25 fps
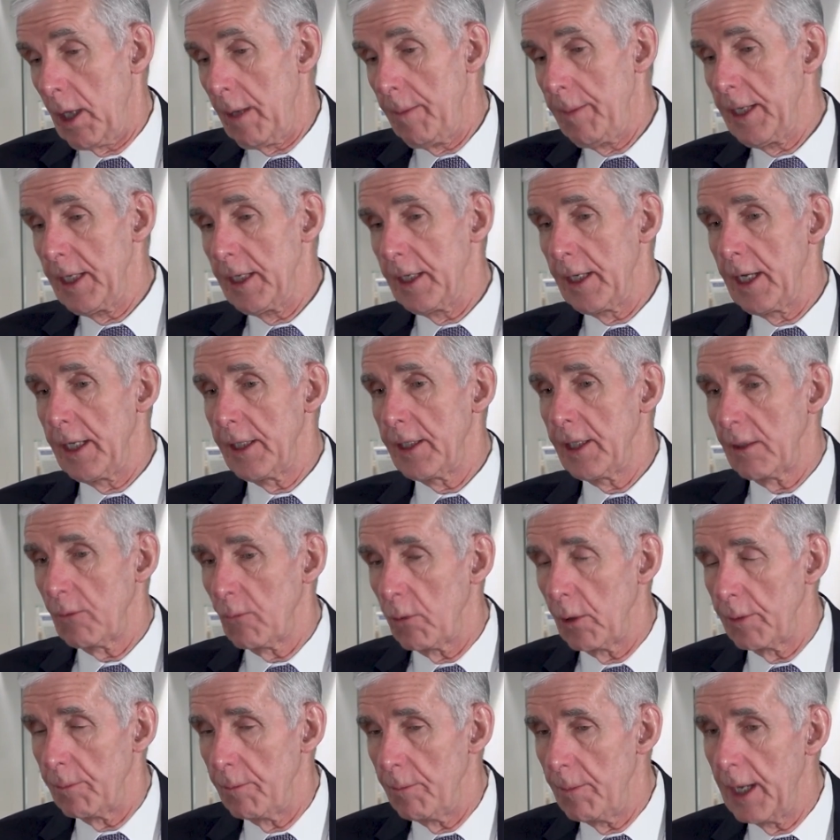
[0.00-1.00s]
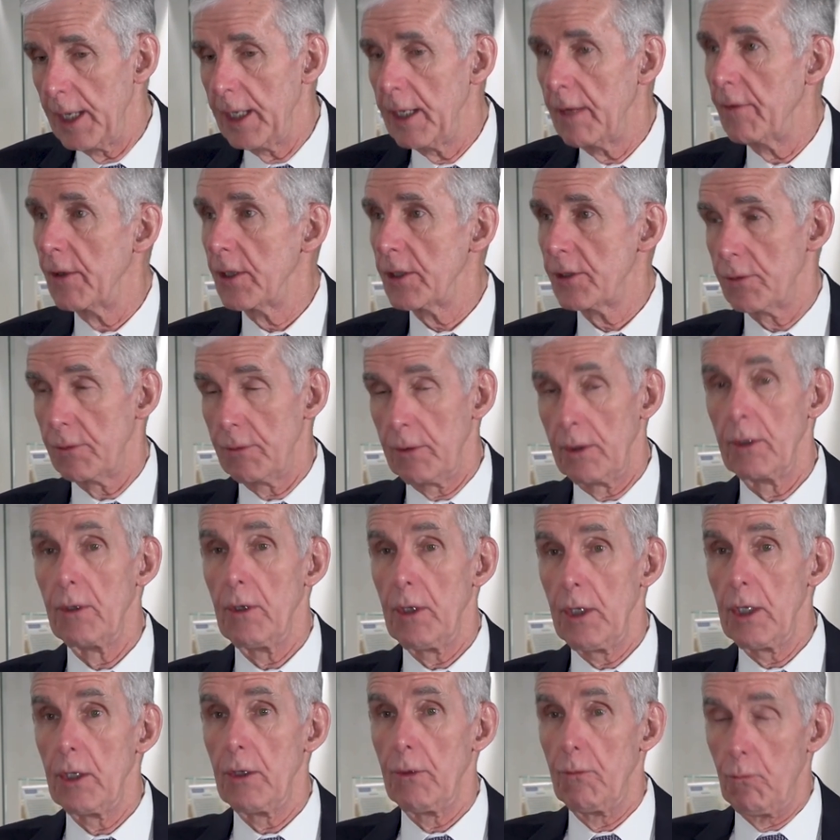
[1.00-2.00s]
and I think what many of us,
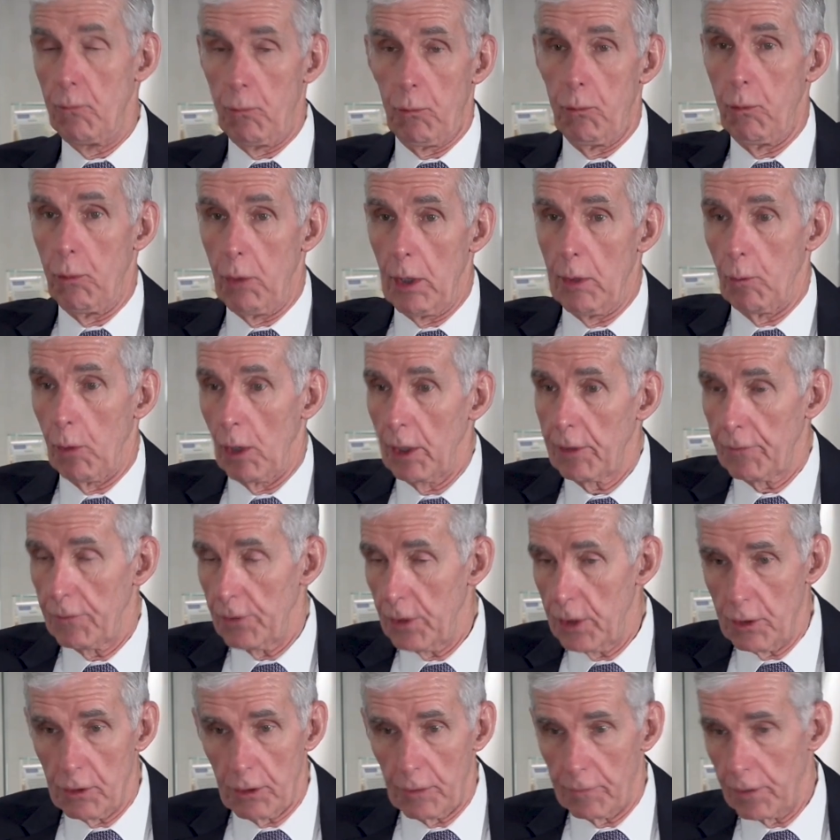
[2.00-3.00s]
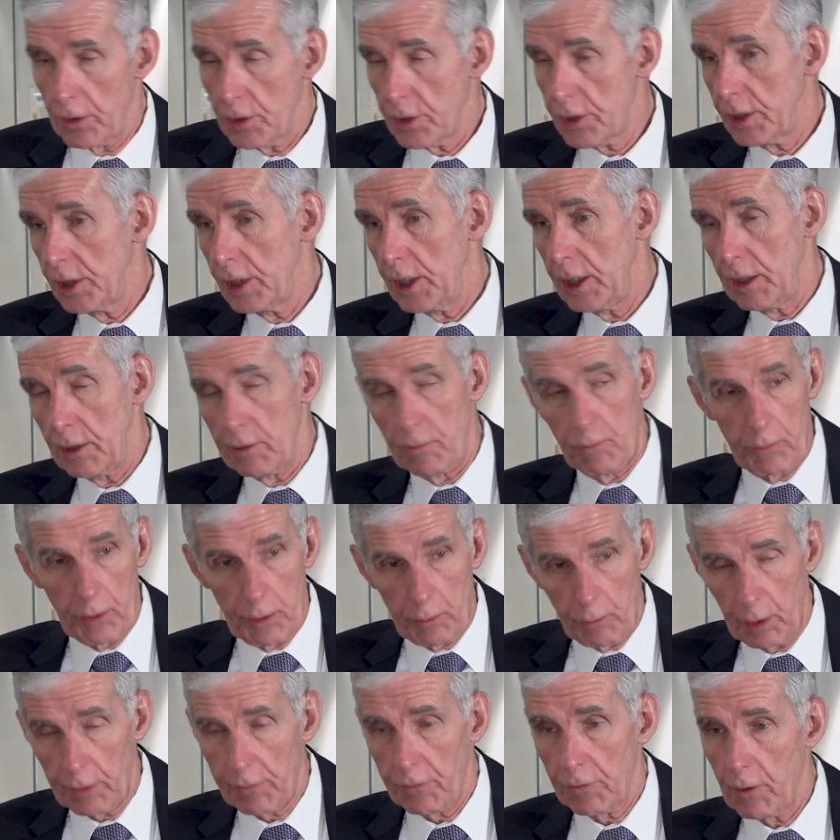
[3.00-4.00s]
we work for a university and we
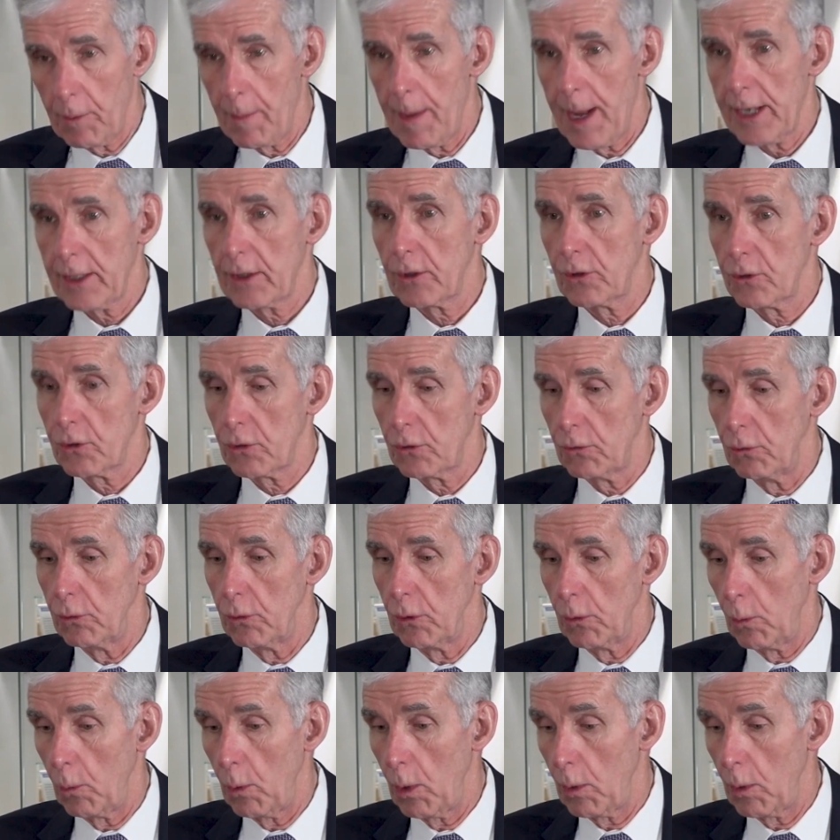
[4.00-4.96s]
work for a medical school,